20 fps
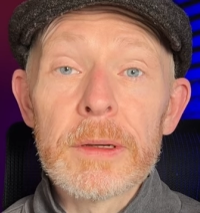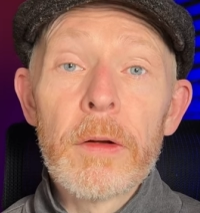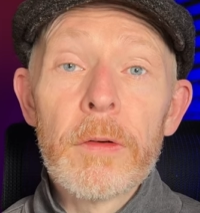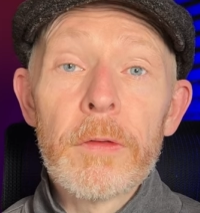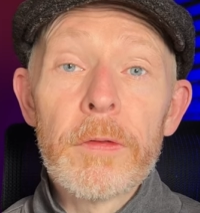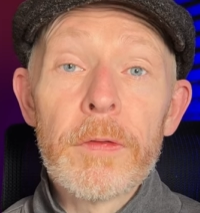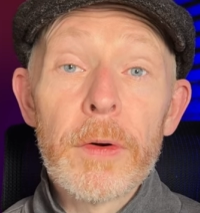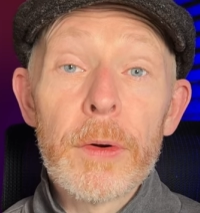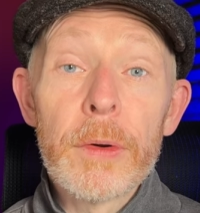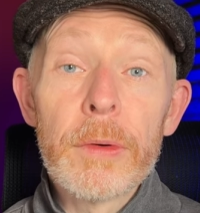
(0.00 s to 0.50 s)

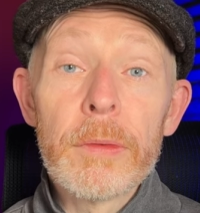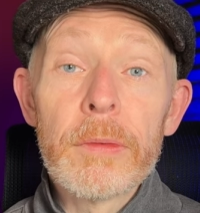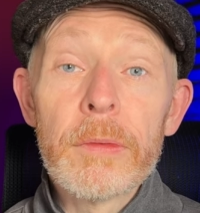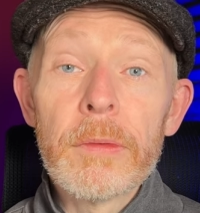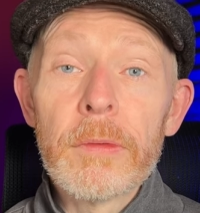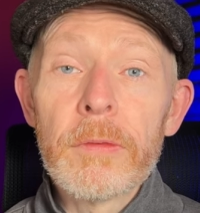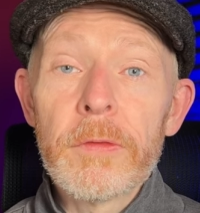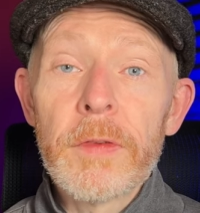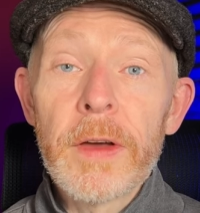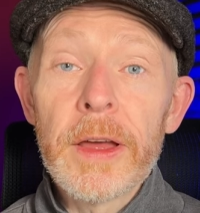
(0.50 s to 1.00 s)
Fruit,
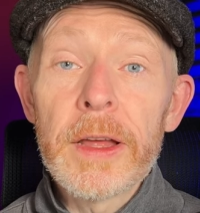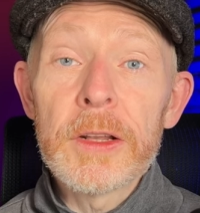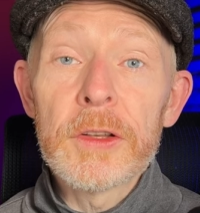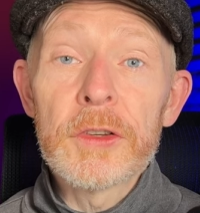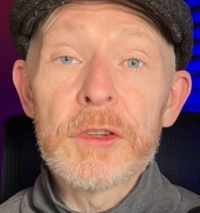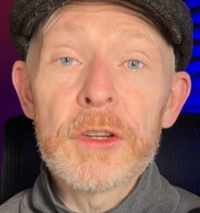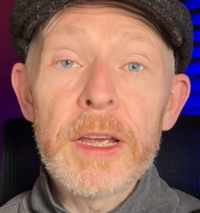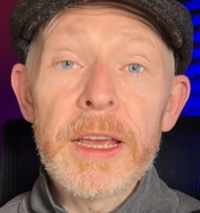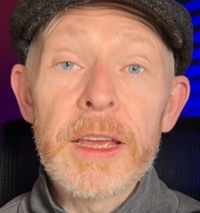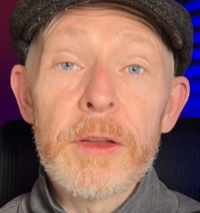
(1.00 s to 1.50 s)

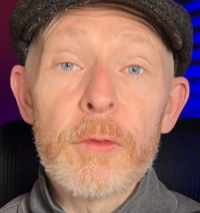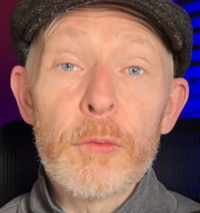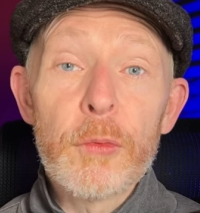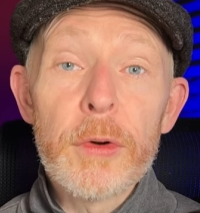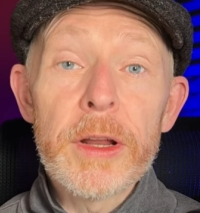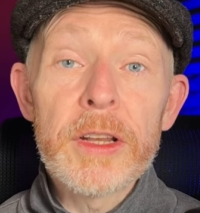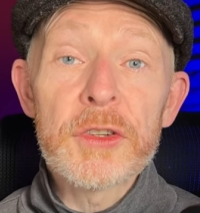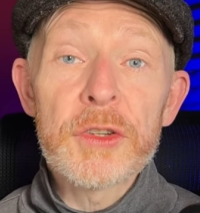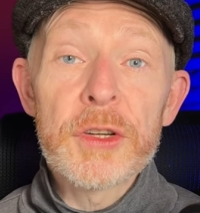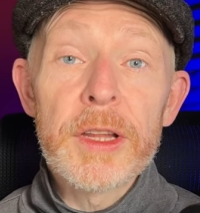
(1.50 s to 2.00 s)
veg,
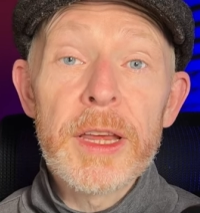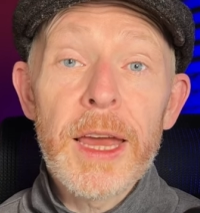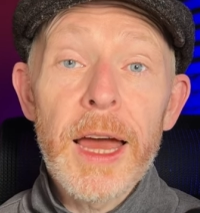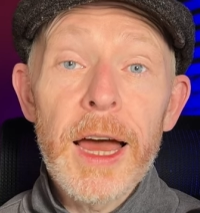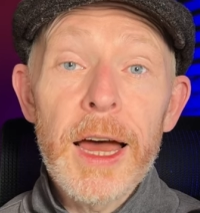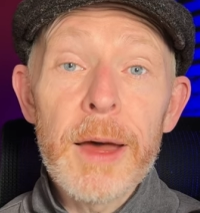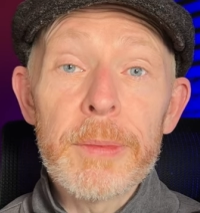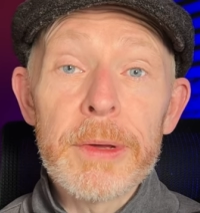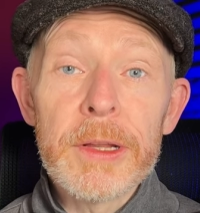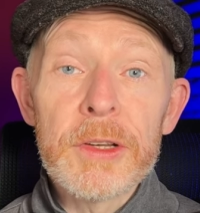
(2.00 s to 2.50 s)
enriched
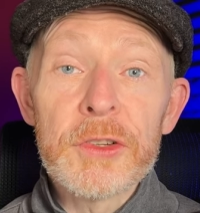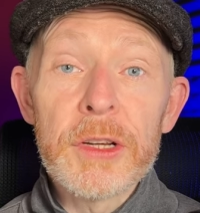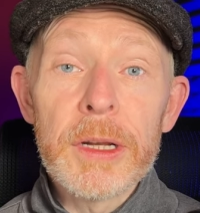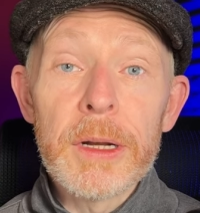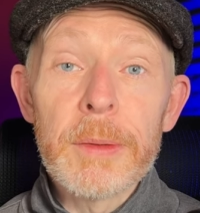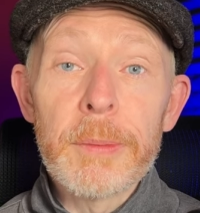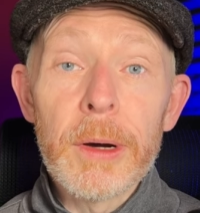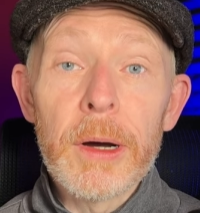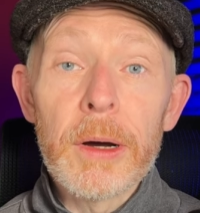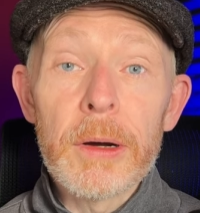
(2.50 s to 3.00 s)
garbage in
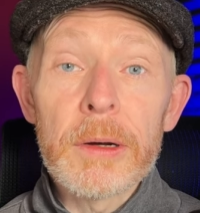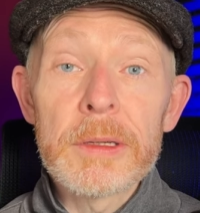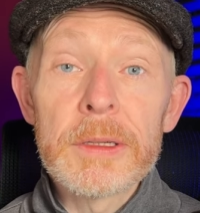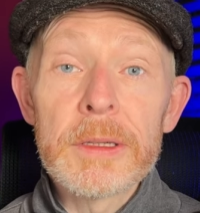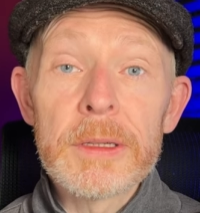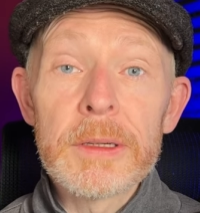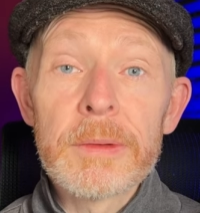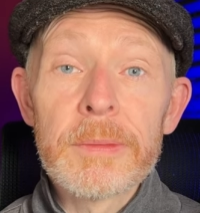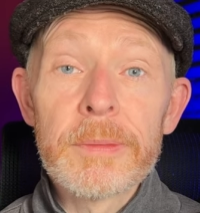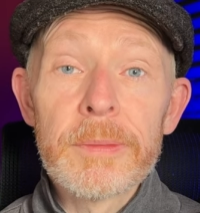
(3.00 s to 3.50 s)
a
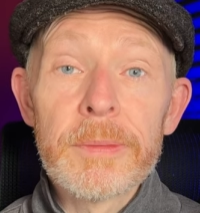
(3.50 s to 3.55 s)
box.